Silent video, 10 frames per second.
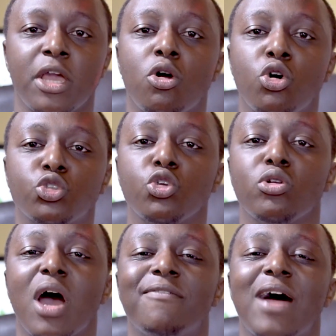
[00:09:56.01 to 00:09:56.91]
and also
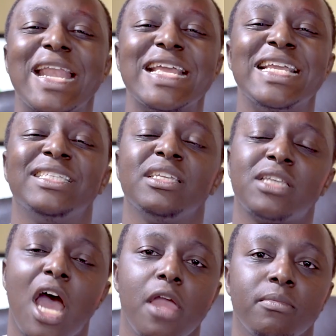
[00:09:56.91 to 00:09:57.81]
you will have an easy
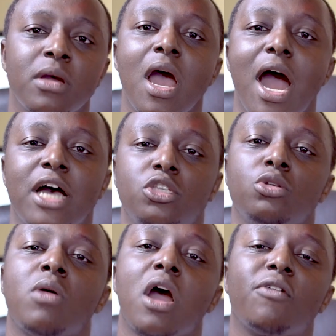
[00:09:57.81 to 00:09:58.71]
time as
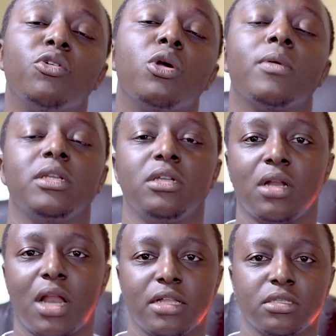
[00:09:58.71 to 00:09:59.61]
you work for your wedding
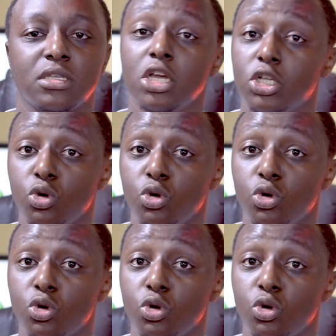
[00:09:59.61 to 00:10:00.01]
clients.